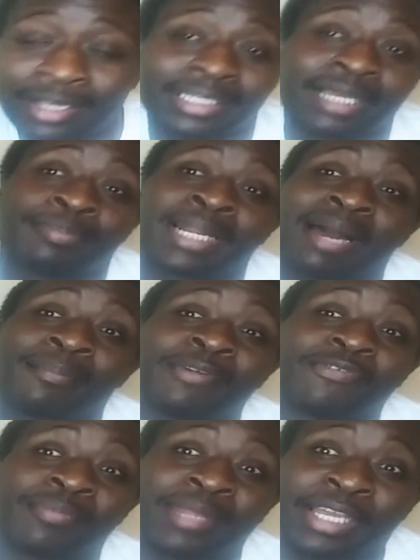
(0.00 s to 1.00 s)
They blocked me
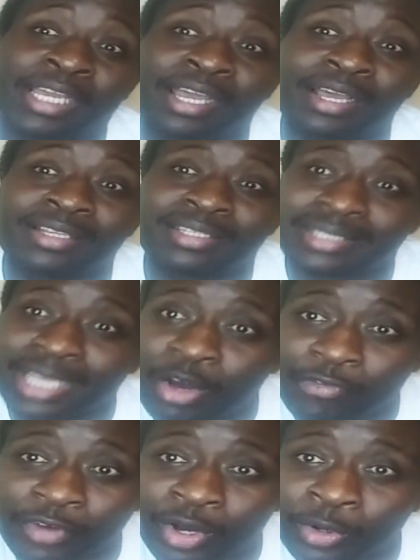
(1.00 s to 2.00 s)
from their cell
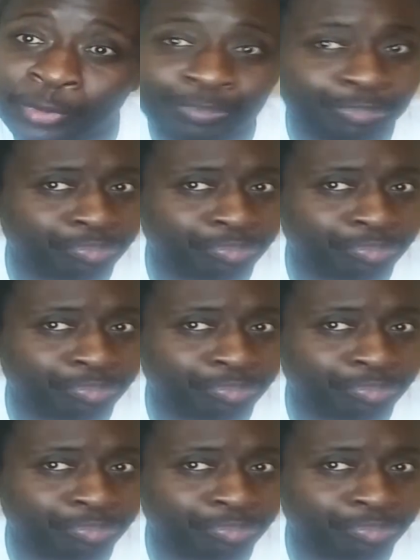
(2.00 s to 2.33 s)
phone.